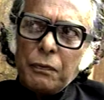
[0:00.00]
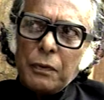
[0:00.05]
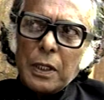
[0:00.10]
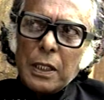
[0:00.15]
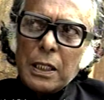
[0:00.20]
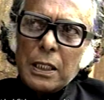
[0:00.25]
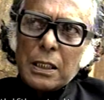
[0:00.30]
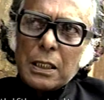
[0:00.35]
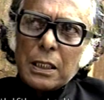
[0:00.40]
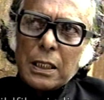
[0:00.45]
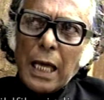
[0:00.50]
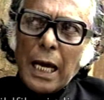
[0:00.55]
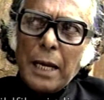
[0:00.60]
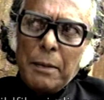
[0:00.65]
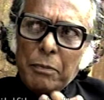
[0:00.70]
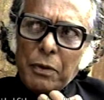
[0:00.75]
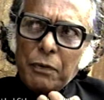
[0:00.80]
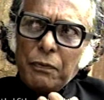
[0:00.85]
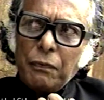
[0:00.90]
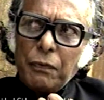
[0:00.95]
is, can
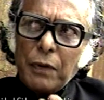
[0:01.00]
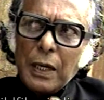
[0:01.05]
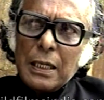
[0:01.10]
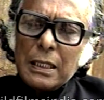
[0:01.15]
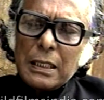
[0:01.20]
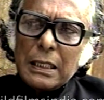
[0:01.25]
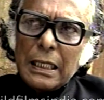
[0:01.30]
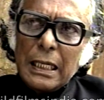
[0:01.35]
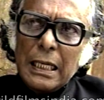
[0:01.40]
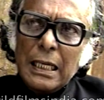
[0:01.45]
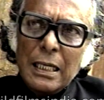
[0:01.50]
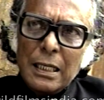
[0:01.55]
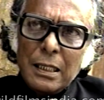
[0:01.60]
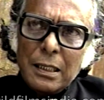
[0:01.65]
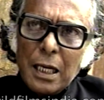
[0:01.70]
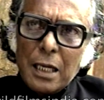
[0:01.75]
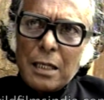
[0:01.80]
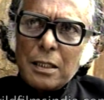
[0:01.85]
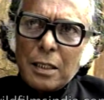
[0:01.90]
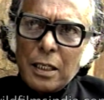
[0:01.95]
be felt
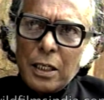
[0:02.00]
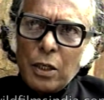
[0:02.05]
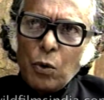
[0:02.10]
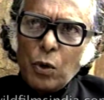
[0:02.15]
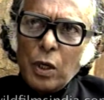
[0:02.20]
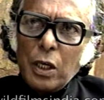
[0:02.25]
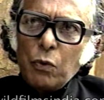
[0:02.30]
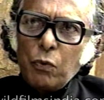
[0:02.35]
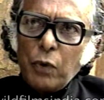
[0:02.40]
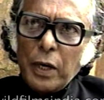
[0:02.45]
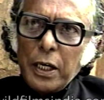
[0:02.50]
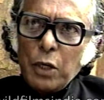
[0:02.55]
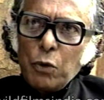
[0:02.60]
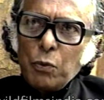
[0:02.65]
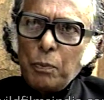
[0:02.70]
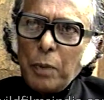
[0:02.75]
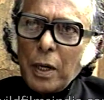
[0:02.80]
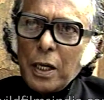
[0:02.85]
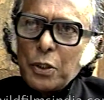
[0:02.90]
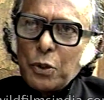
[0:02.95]
intensely only when you
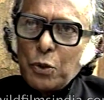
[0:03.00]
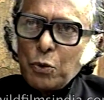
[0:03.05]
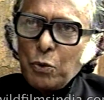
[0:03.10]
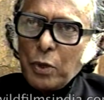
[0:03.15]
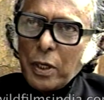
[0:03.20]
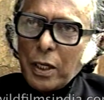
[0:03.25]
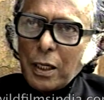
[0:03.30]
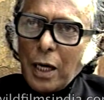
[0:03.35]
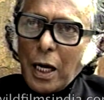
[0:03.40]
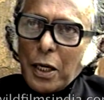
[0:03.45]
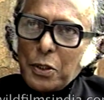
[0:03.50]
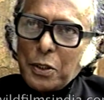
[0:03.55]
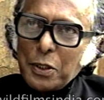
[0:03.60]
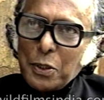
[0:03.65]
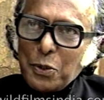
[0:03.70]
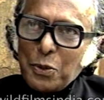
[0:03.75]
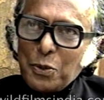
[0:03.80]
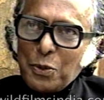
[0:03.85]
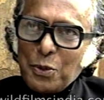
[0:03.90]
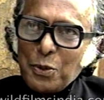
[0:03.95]
pass through a
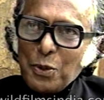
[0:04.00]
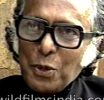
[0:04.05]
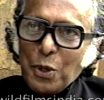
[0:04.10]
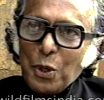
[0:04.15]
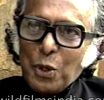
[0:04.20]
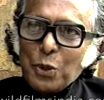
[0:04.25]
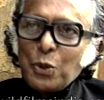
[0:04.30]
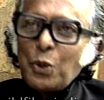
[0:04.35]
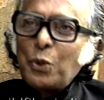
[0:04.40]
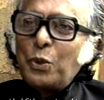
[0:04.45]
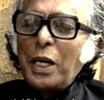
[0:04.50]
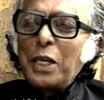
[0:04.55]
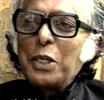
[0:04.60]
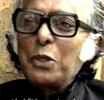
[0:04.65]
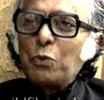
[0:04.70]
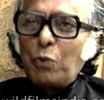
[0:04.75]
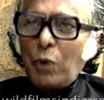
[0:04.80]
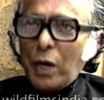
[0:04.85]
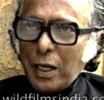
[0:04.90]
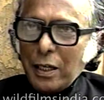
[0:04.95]
crisis. So that is
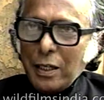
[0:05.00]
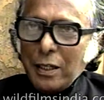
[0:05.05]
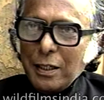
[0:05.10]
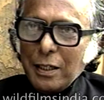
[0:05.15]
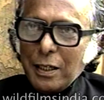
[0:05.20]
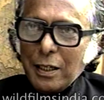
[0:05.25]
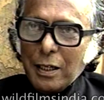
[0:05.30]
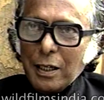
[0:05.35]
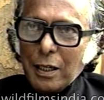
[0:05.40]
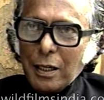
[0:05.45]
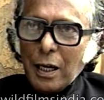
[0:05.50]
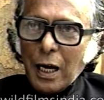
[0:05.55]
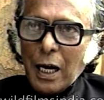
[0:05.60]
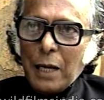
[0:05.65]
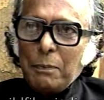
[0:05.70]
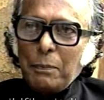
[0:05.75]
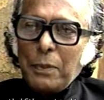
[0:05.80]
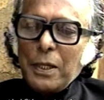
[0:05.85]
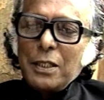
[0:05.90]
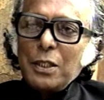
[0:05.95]
why I
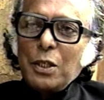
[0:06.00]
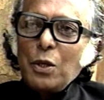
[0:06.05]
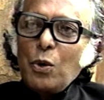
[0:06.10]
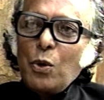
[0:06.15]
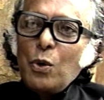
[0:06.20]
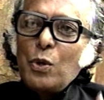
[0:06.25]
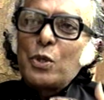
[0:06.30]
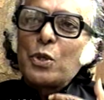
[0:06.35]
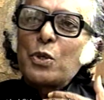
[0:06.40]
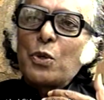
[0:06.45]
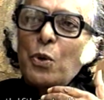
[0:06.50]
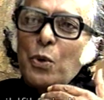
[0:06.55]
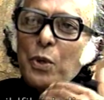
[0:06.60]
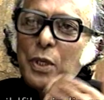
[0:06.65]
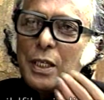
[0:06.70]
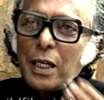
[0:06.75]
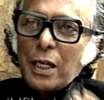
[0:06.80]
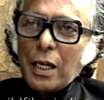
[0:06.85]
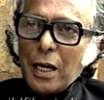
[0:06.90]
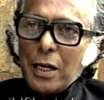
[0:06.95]
place the whole
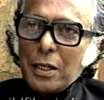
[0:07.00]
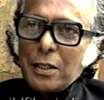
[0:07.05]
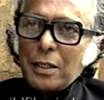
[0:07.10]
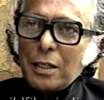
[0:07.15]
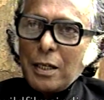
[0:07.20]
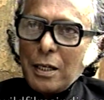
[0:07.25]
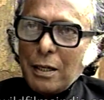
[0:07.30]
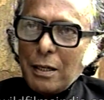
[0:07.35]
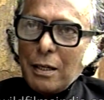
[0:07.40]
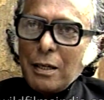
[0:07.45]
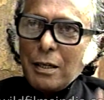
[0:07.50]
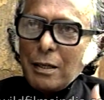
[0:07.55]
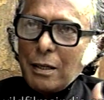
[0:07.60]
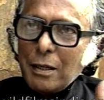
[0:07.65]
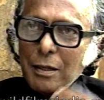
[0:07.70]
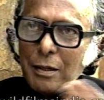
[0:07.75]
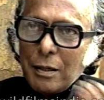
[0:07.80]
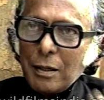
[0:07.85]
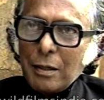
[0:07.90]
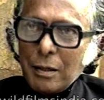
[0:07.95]
story against the,
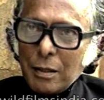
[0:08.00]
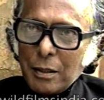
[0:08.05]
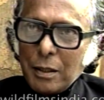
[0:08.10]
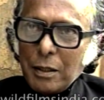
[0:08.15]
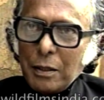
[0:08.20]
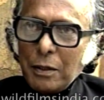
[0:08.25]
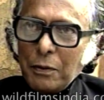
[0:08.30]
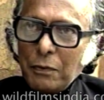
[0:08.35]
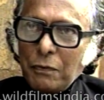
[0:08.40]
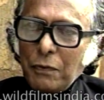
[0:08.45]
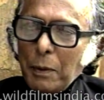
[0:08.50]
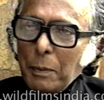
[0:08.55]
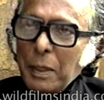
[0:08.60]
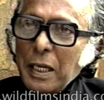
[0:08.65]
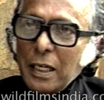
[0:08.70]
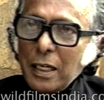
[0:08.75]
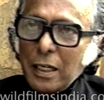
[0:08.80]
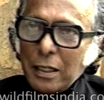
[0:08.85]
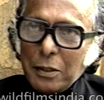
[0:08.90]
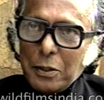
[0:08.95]
the
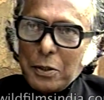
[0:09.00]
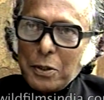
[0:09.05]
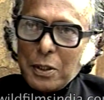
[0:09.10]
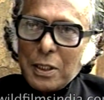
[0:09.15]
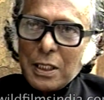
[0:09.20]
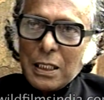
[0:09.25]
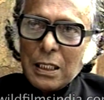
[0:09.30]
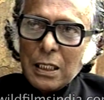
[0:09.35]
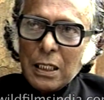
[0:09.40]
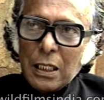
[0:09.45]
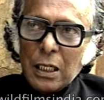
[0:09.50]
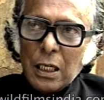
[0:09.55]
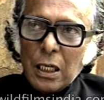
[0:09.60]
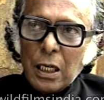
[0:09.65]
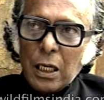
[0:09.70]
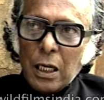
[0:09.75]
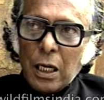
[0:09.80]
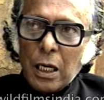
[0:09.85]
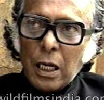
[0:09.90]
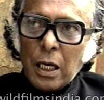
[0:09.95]
famine years.
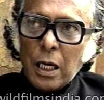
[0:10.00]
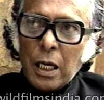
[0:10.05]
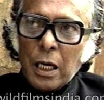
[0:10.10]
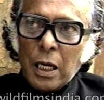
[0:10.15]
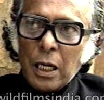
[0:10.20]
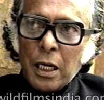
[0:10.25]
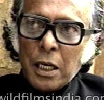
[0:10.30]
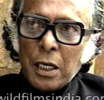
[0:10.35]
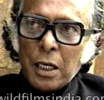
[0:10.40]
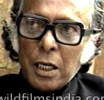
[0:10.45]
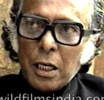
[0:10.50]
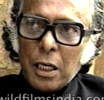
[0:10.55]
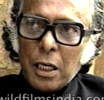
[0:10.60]
Uh,